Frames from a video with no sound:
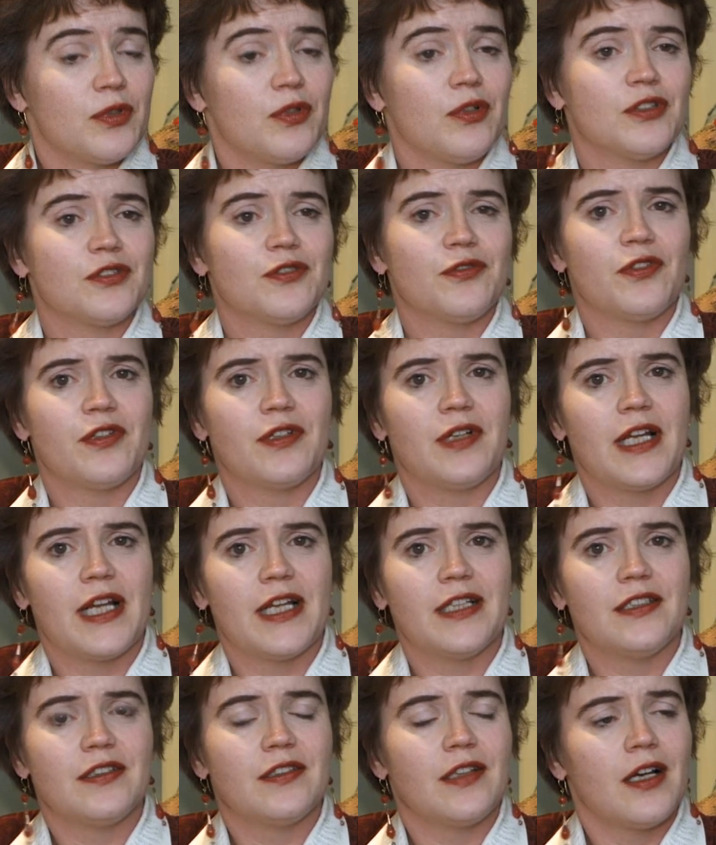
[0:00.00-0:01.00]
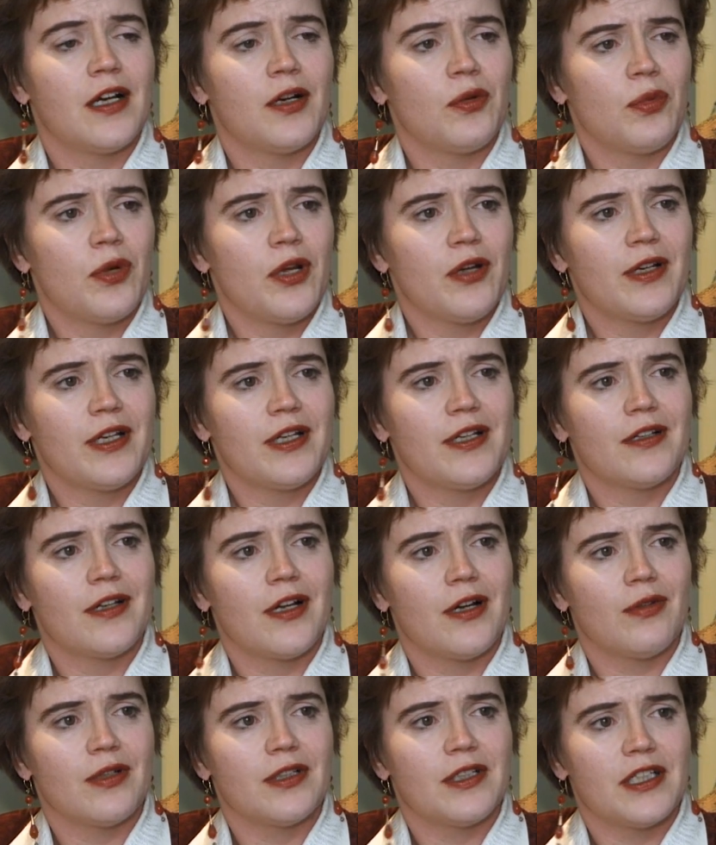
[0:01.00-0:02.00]
because of the ladies are working
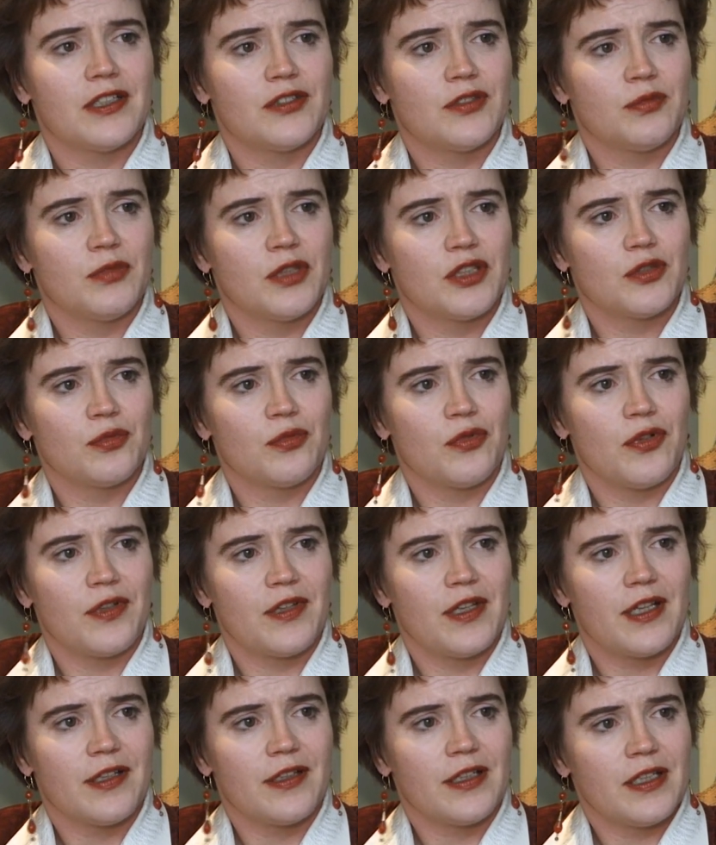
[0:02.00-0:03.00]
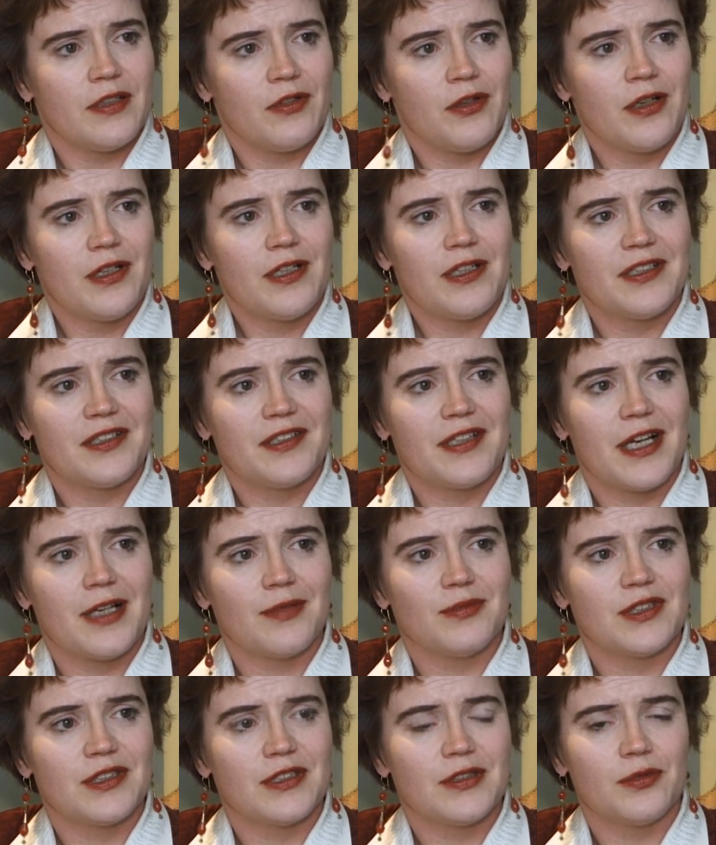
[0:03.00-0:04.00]
nowadays much more than in earlier
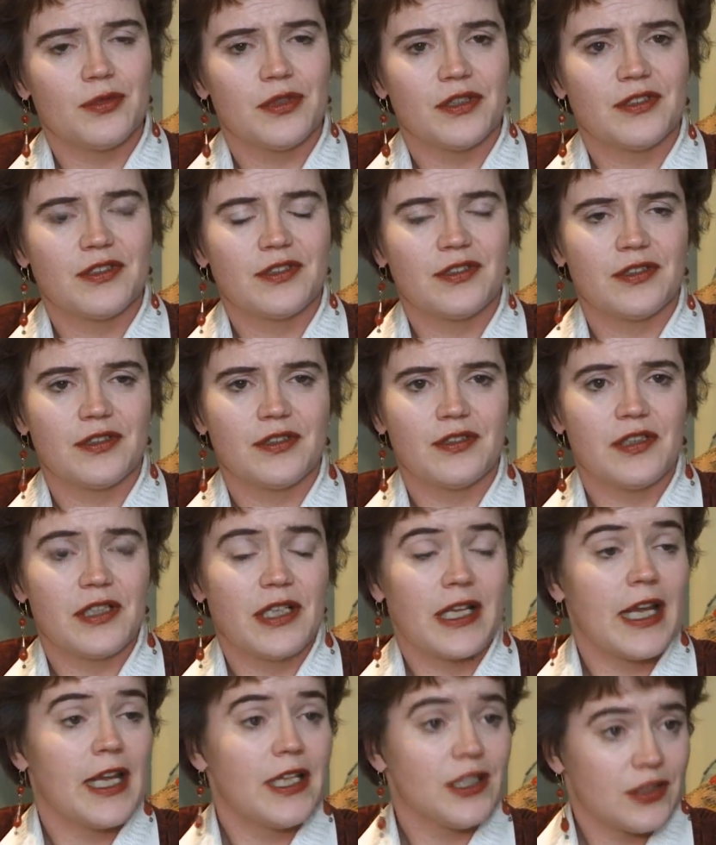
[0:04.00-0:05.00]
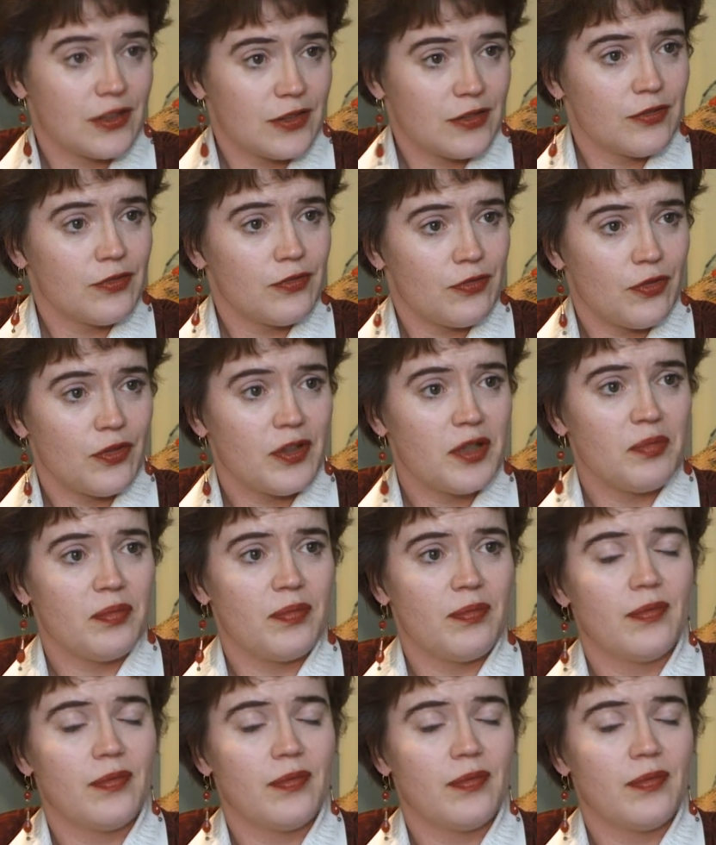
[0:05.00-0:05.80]
times it was the case for